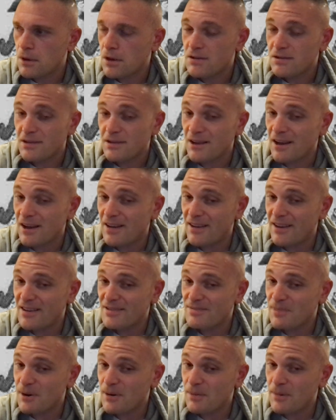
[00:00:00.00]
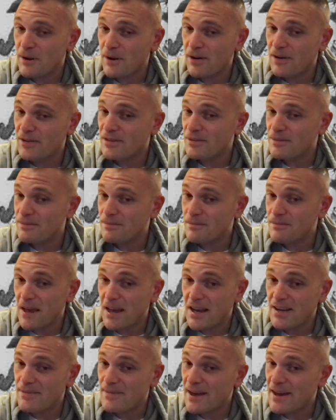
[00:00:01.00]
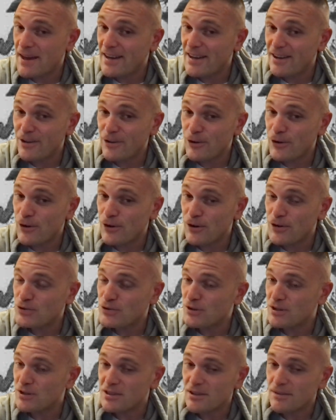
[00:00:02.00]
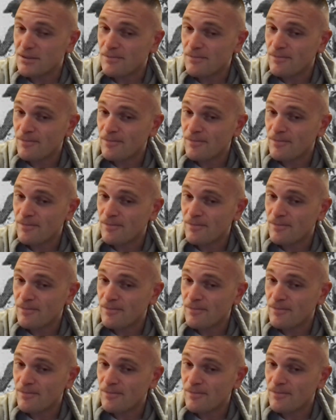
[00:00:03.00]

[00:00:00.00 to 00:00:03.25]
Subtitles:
it's a lot less barbaric than many, many other countries.